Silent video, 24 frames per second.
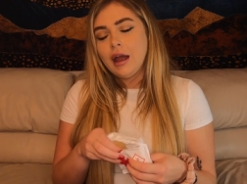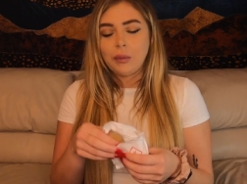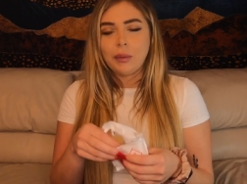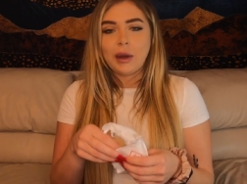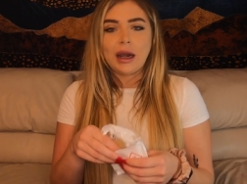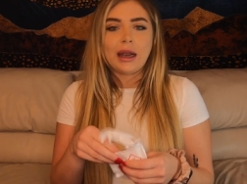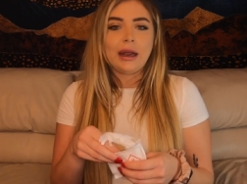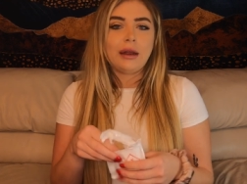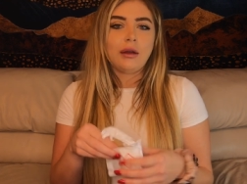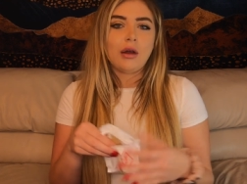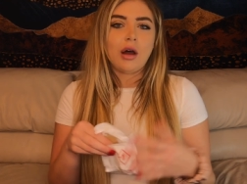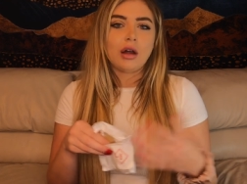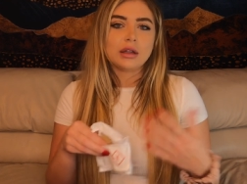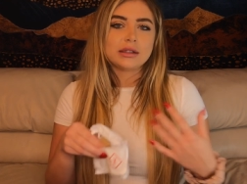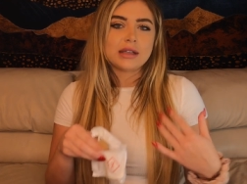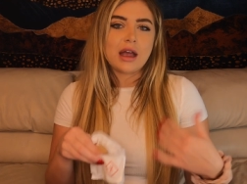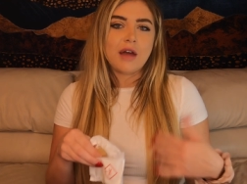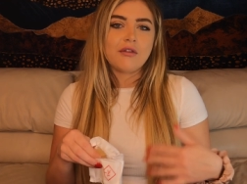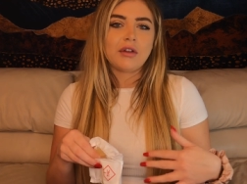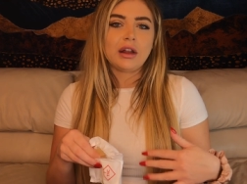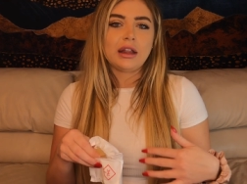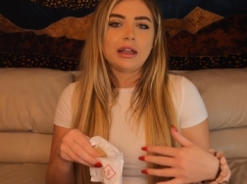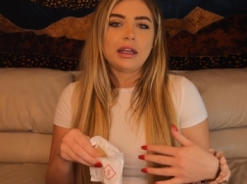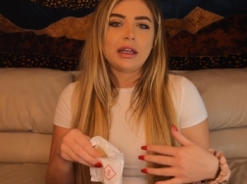but I, I'll
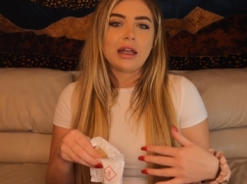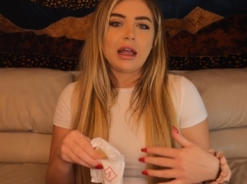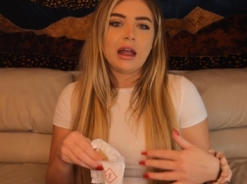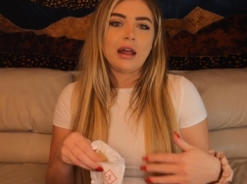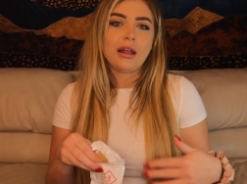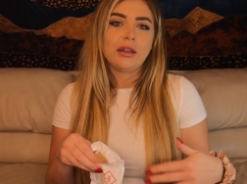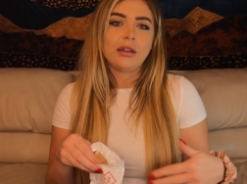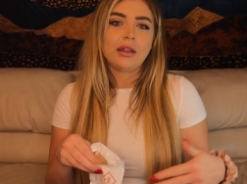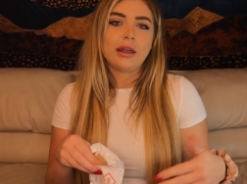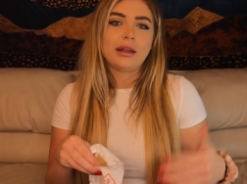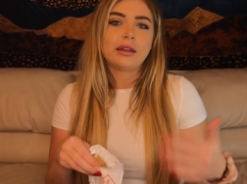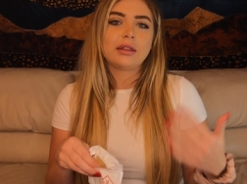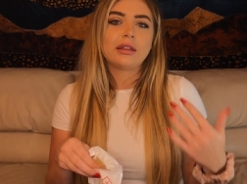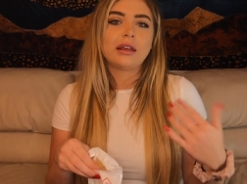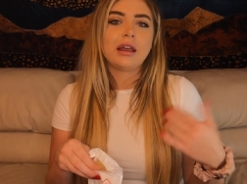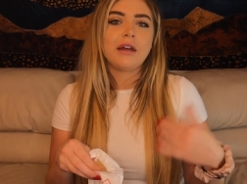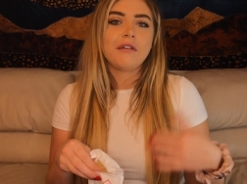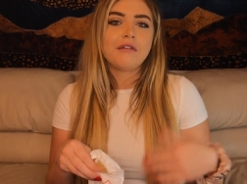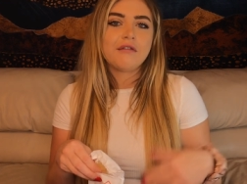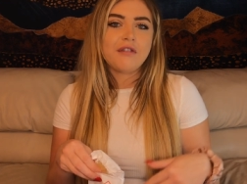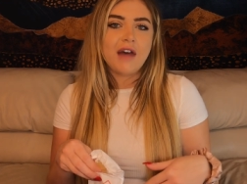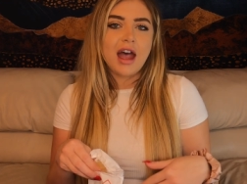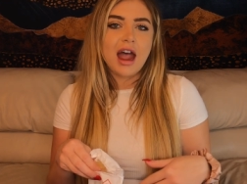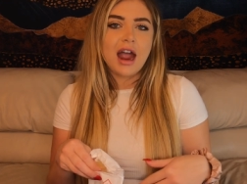definitely get like the
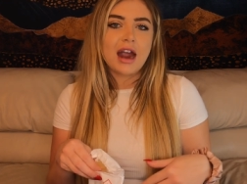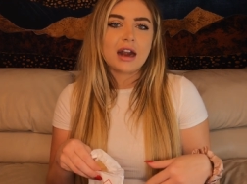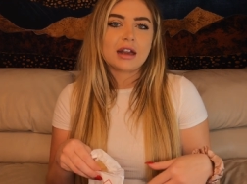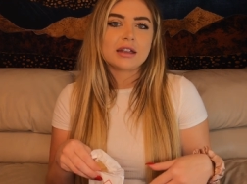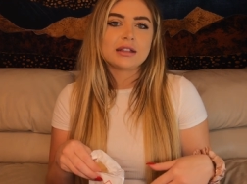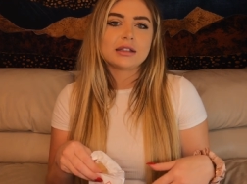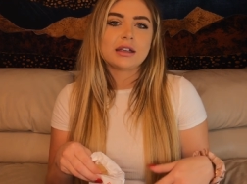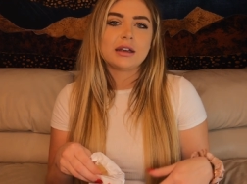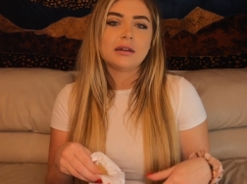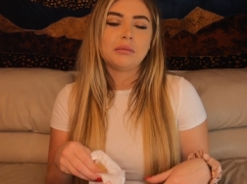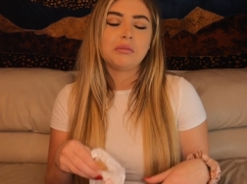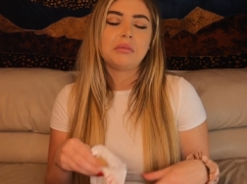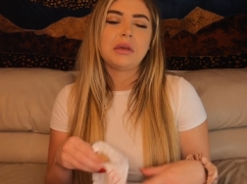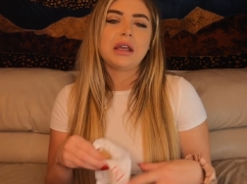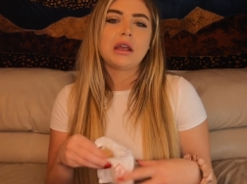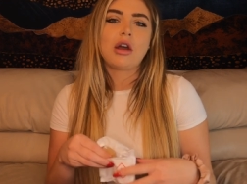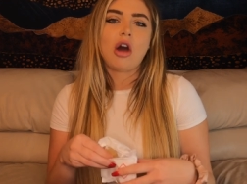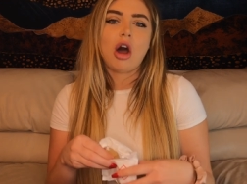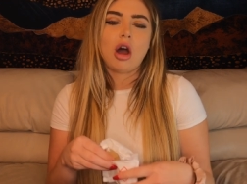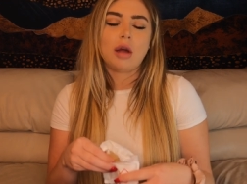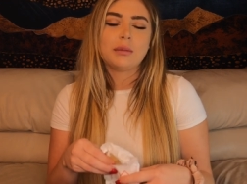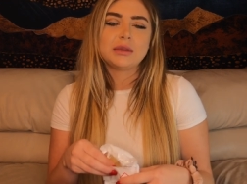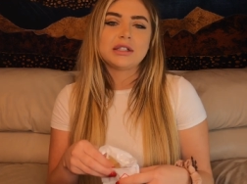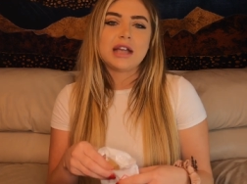effects and be
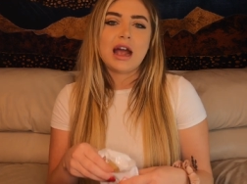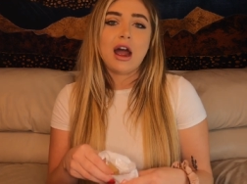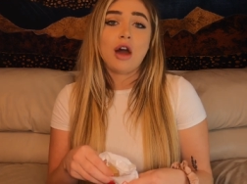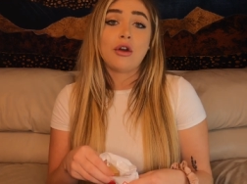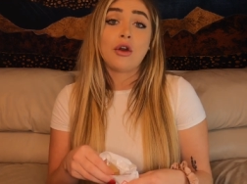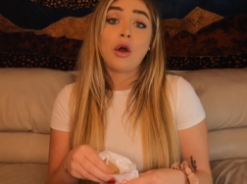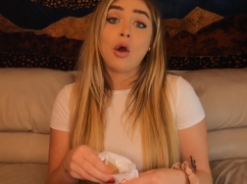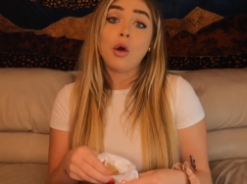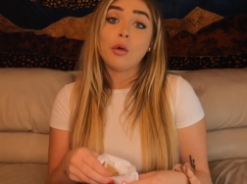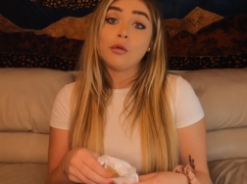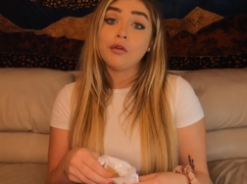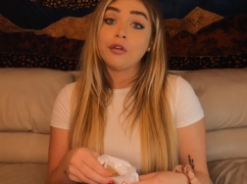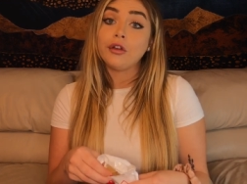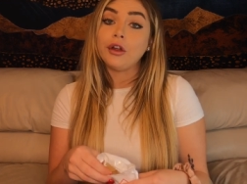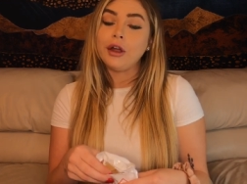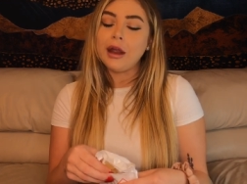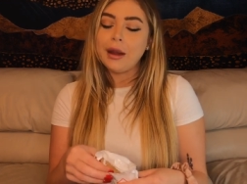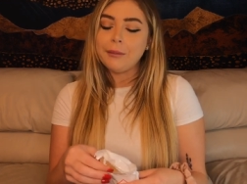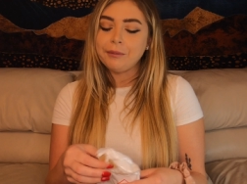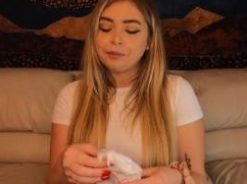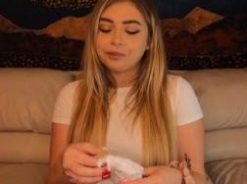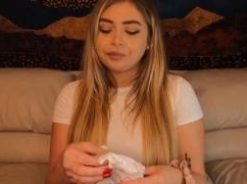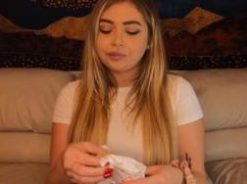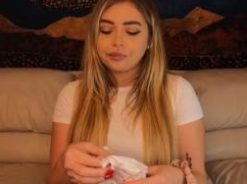calmed down,
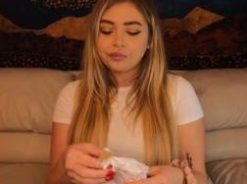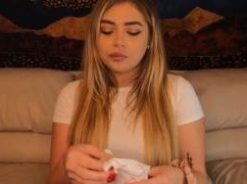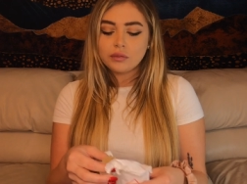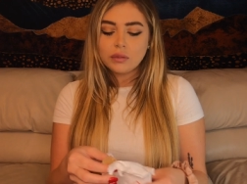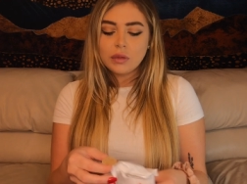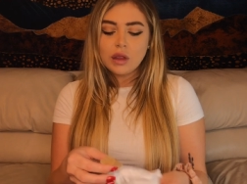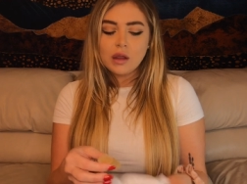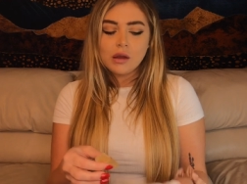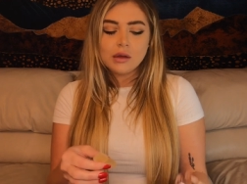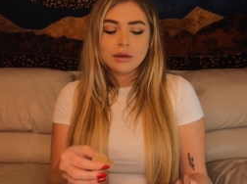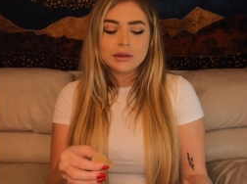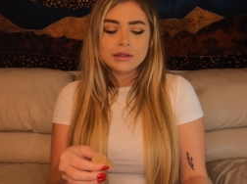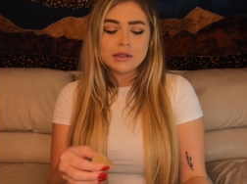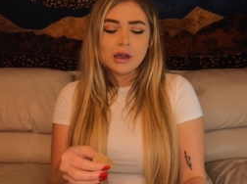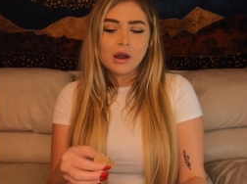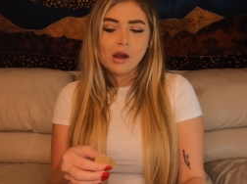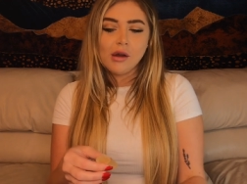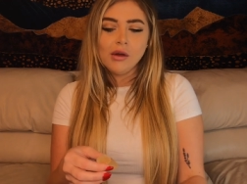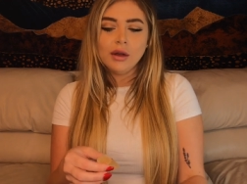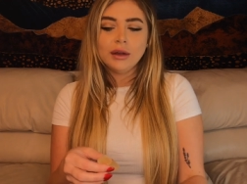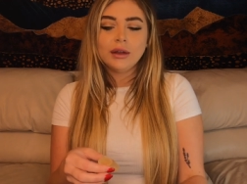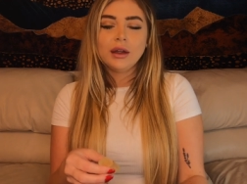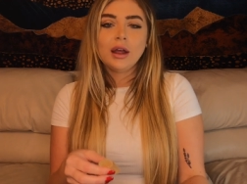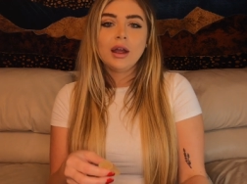hopefully.
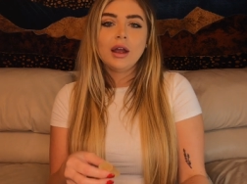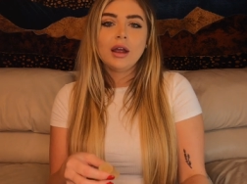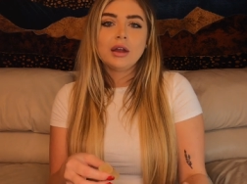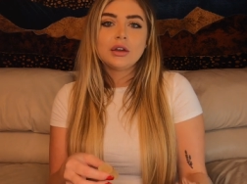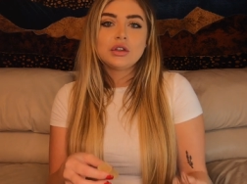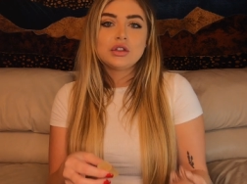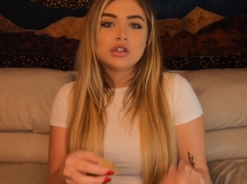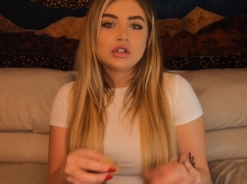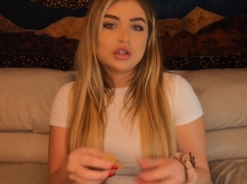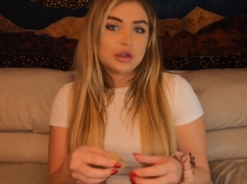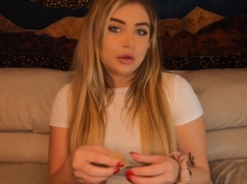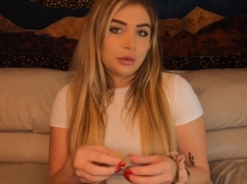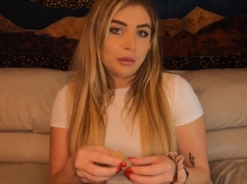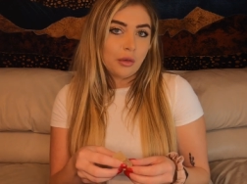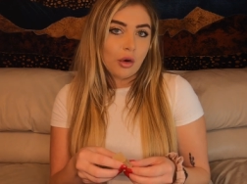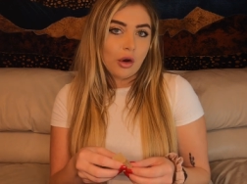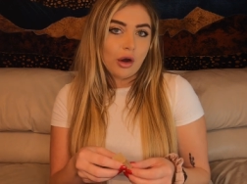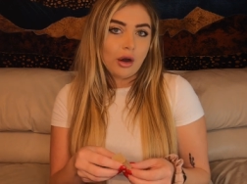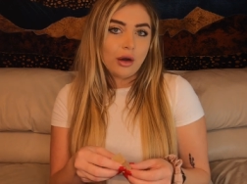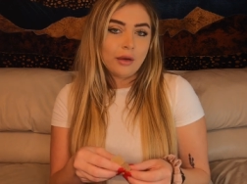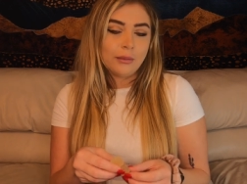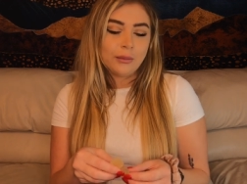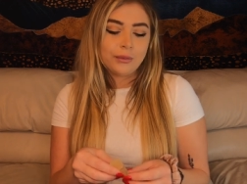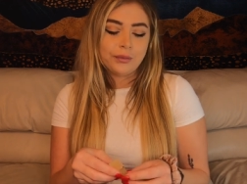So two
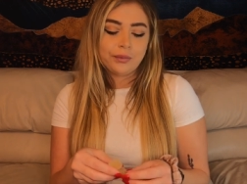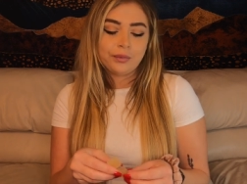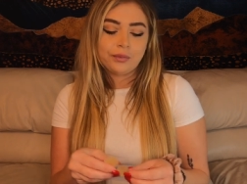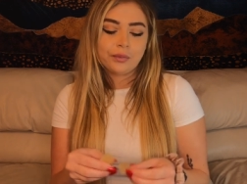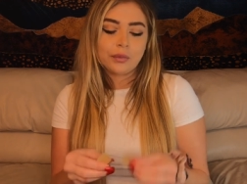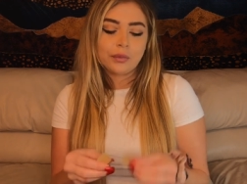more.